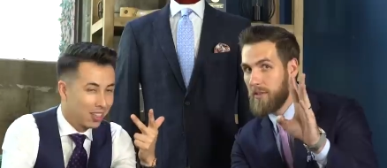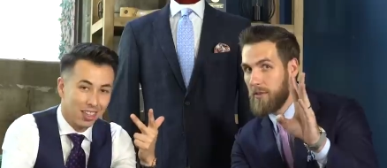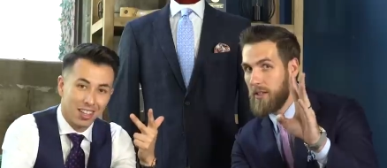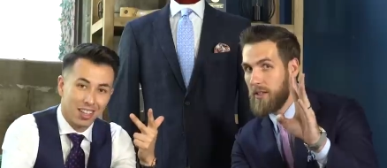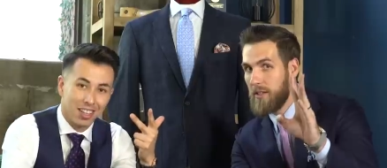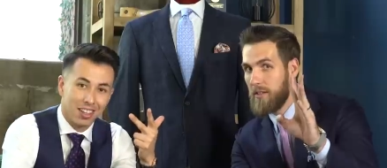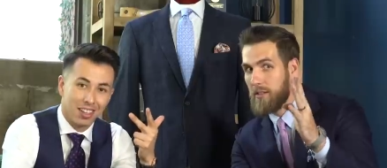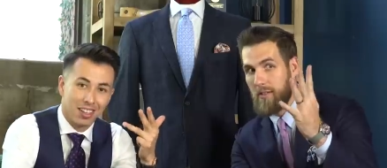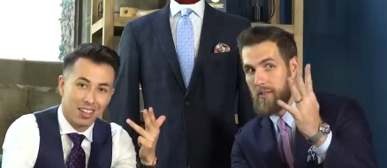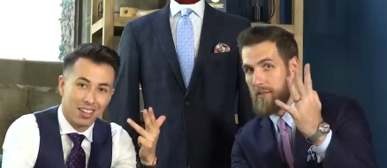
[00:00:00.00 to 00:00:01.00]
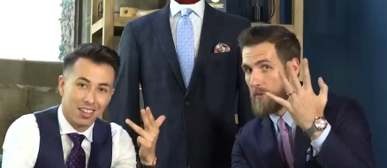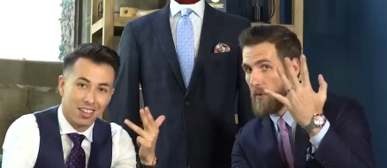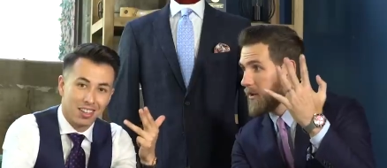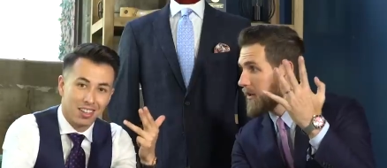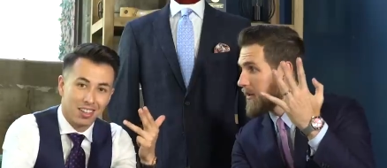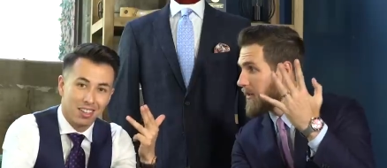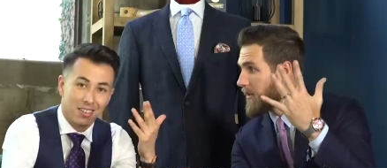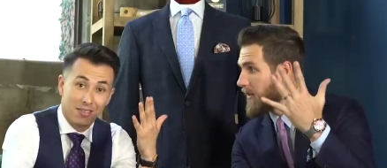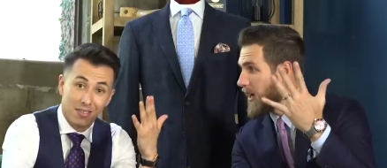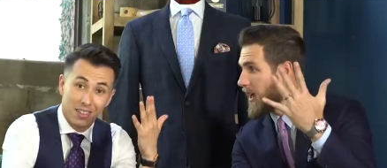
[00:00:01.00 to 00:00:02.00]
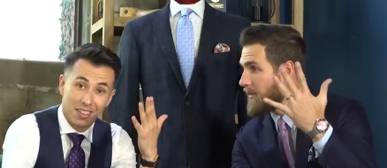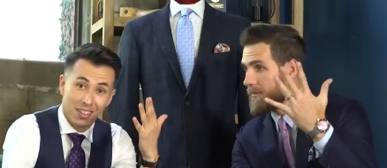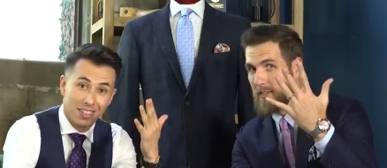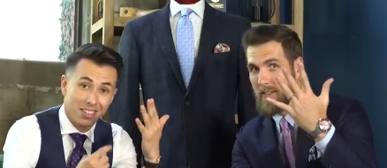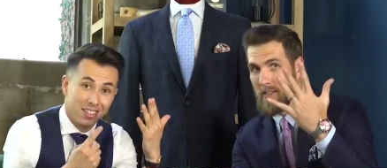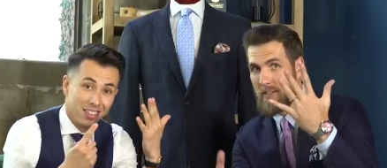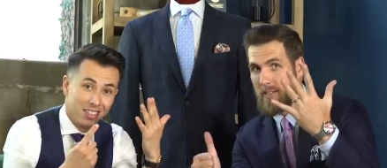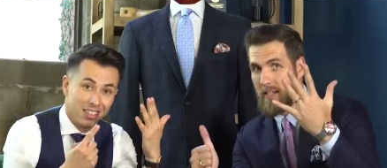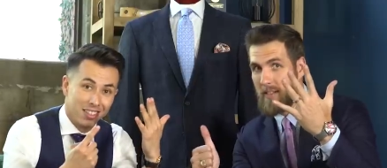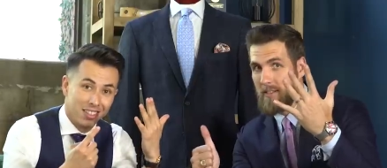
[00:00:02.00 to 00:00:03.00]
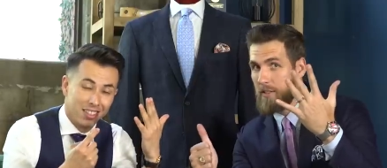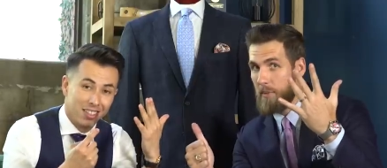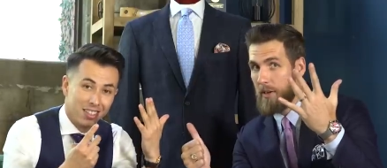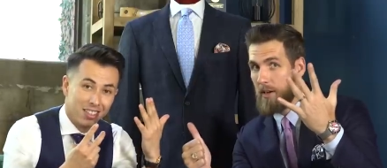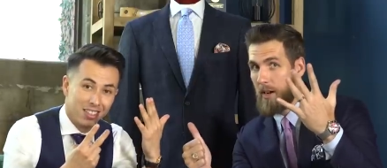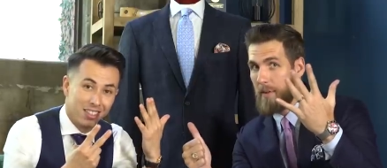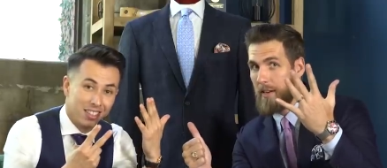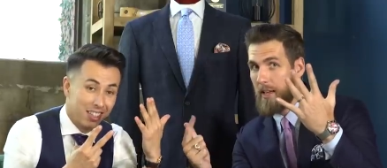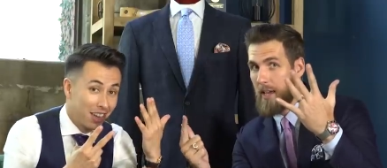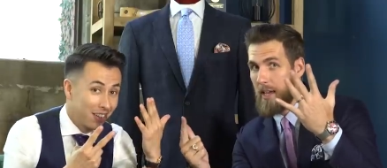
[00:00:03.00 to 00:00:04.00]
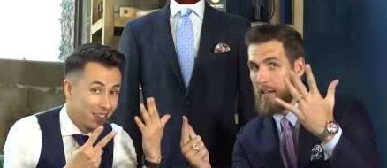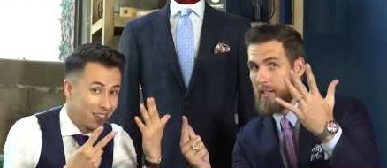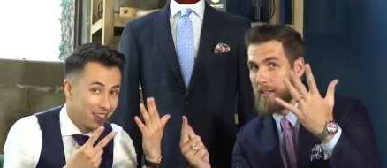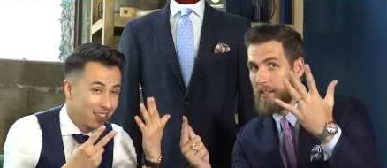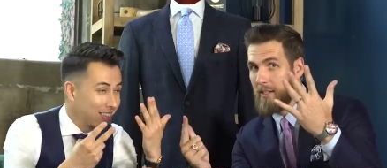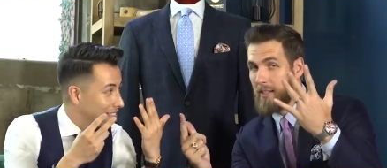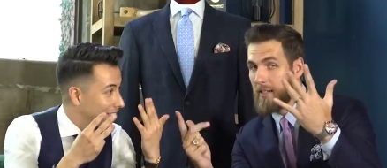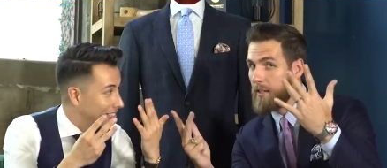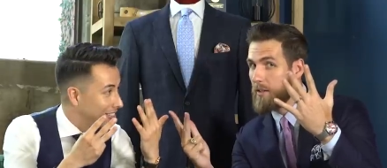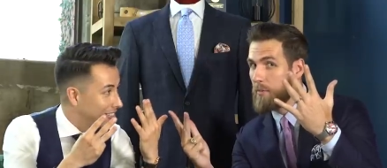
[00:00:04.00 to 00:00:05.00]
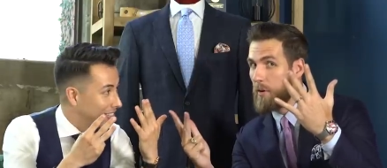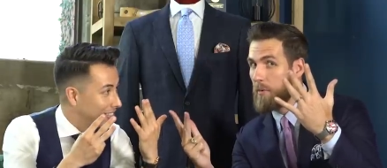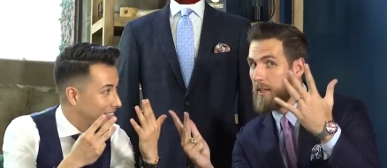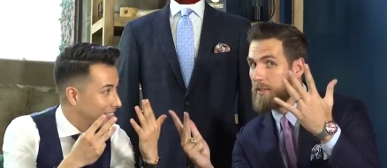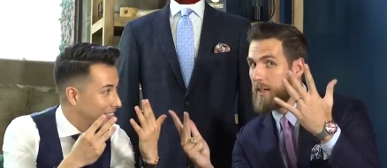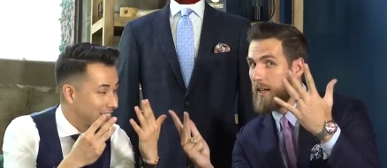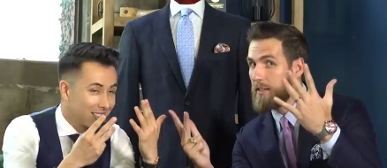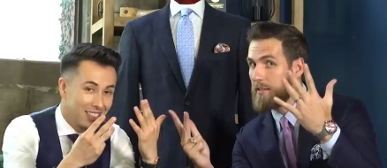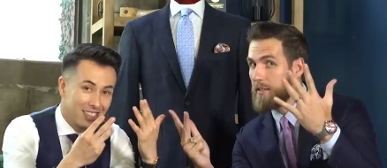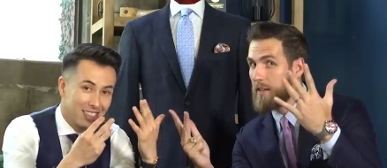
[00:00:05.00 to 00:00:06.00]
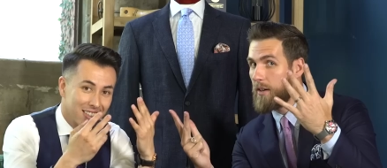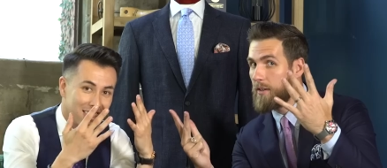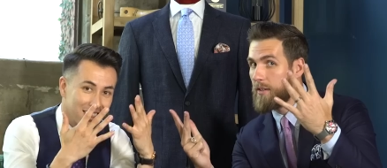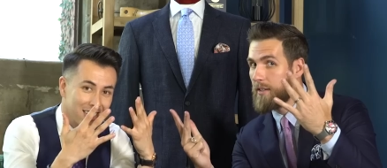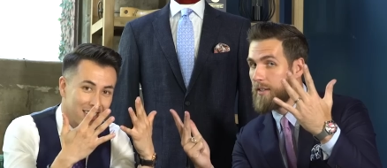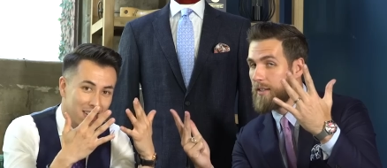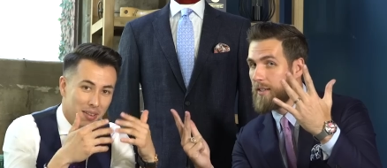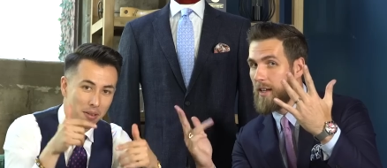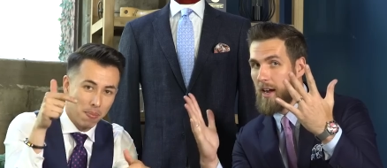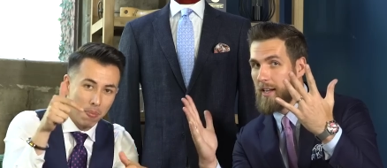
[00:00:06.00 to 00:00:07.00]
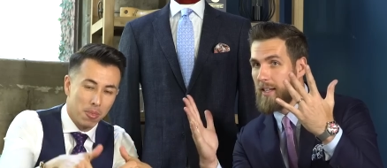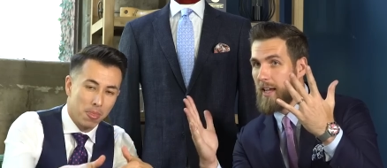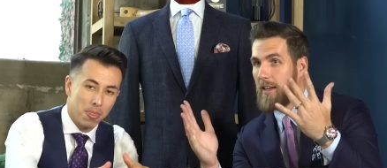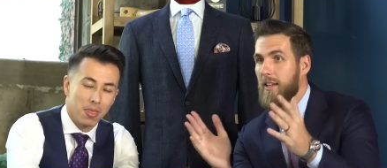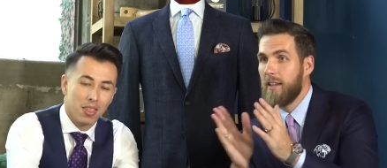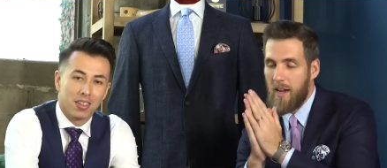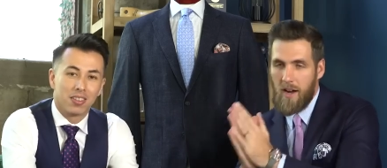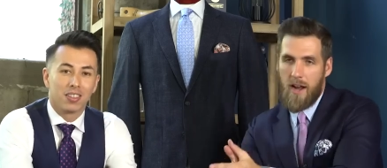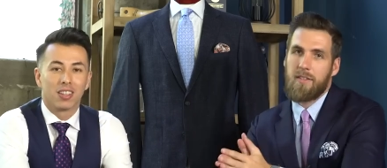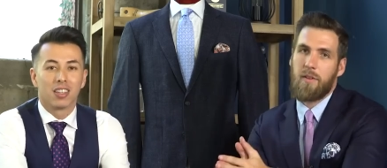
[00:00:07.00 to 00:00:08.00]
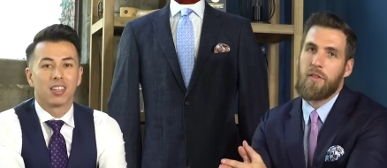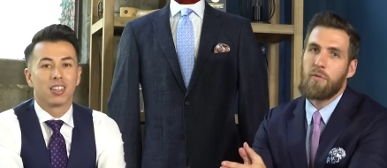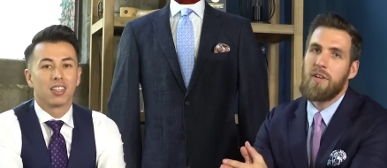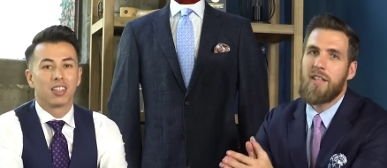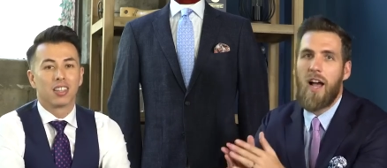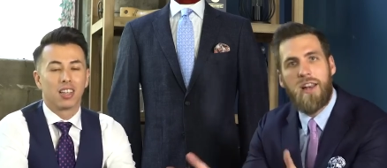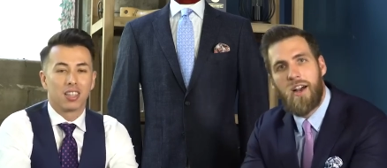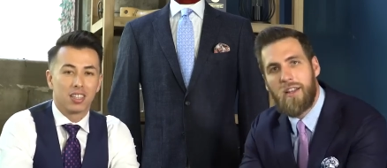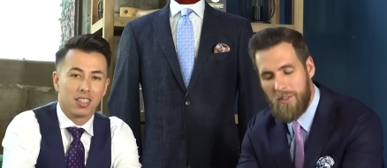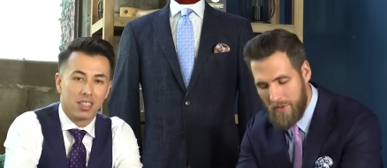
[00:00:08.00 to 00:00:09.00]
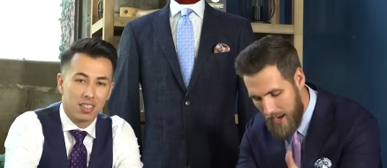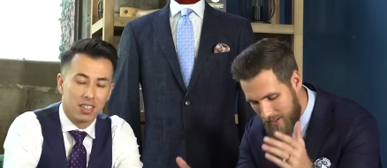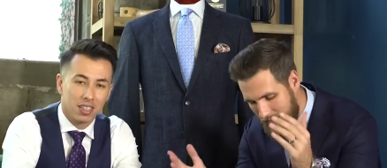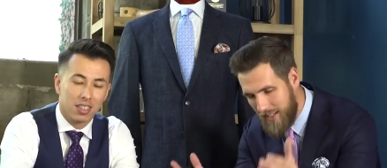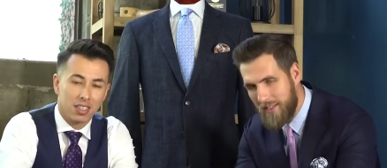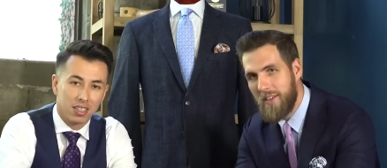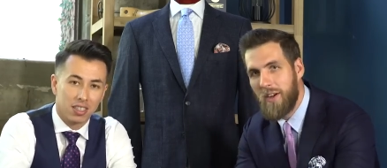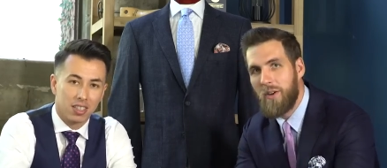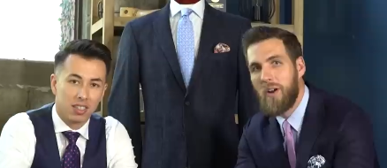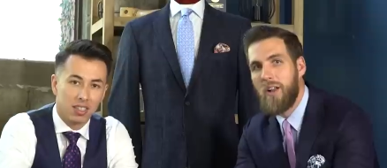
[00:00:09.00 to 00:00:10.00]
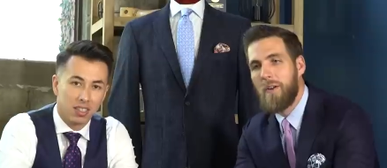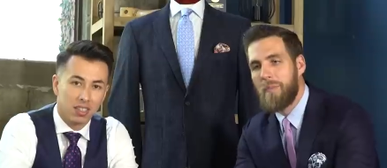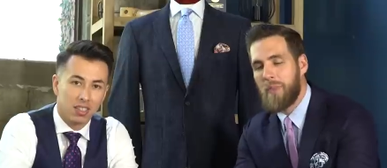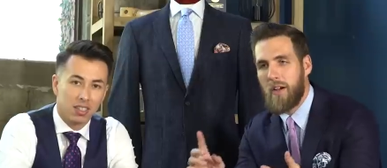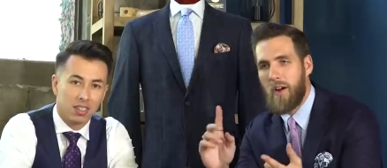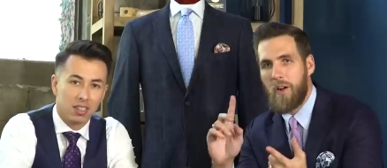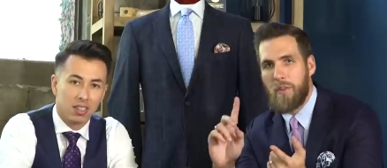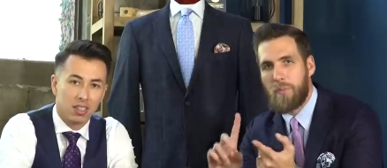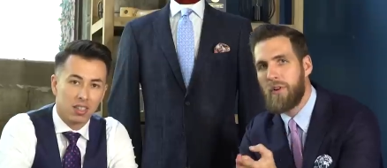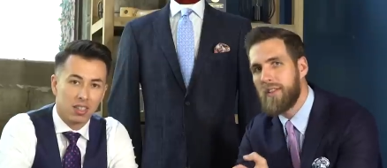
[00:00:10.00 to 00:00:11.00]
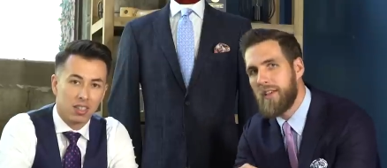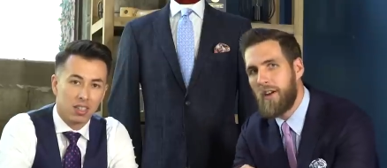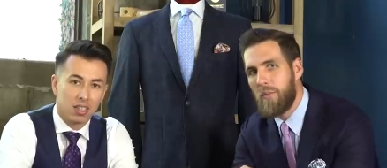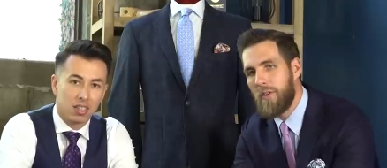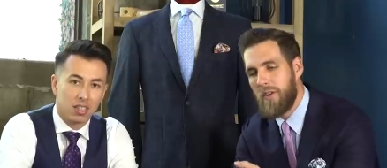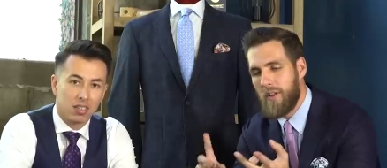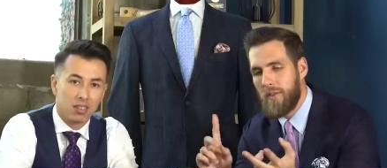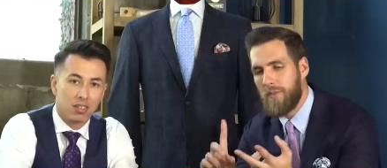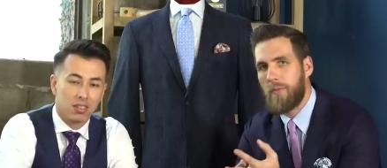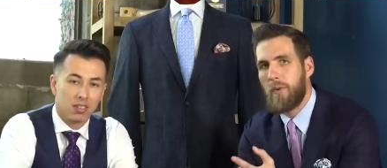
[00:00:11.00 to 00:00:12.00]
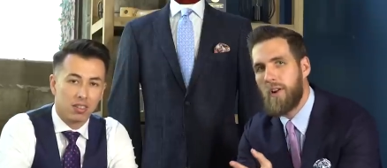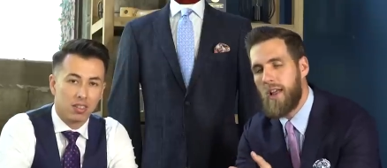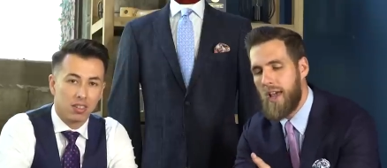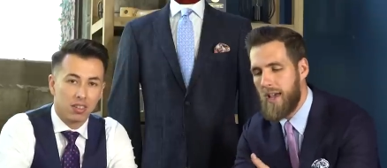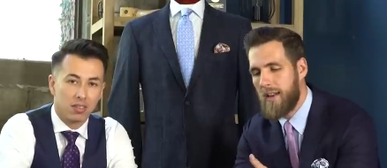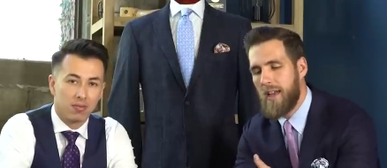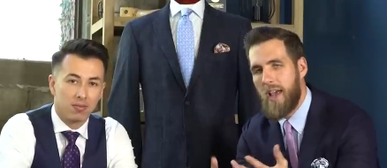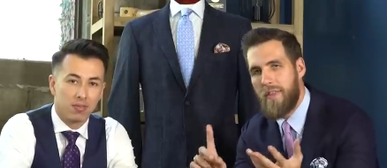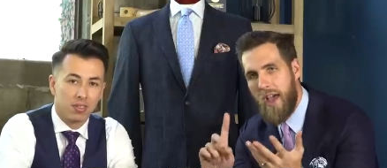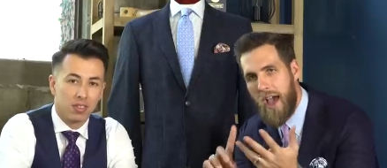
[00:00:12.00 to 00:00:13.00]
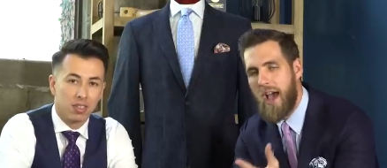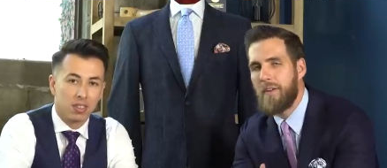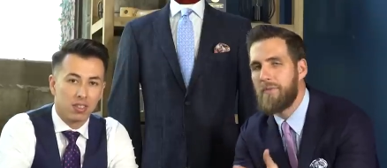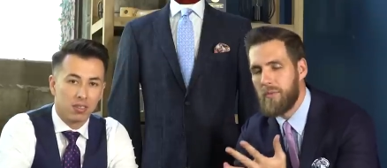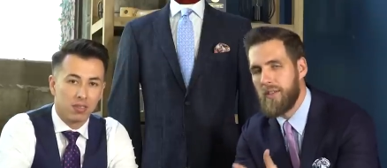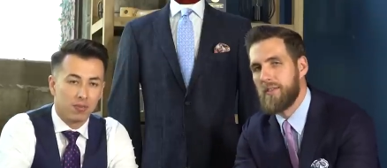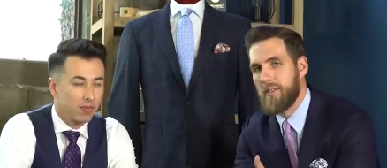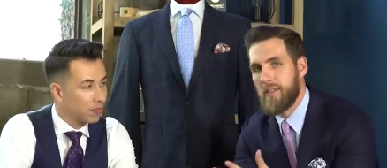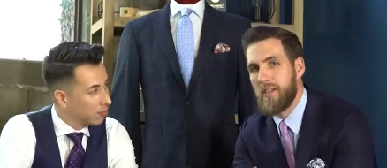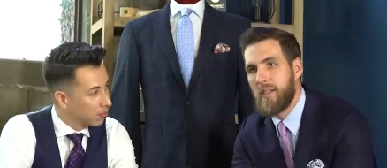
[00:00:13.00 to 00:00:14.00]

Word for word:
Speaker 1: 3, 4, 5, 6. You better comment. 7, 8. One last chance, let's go. All right, 10. All right, so the 3 tie knots you guys need to know are the Prince Albert, the Four in Hand, and the Half Windsor.